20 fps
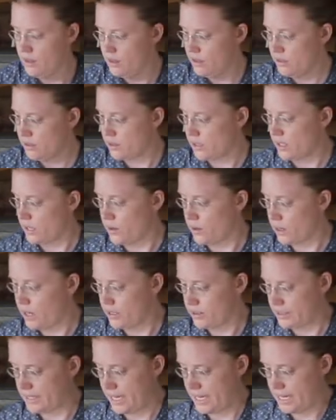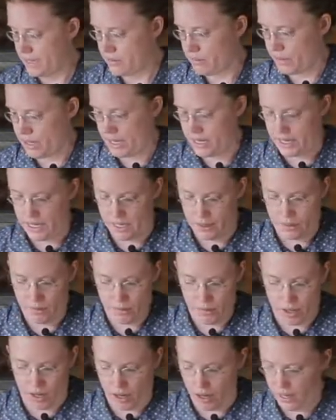So I'll take my
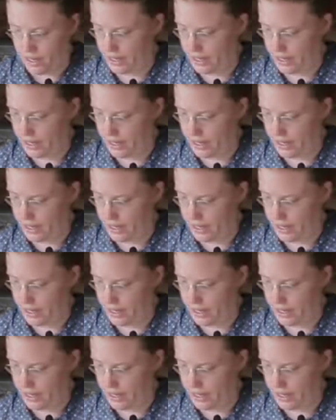pot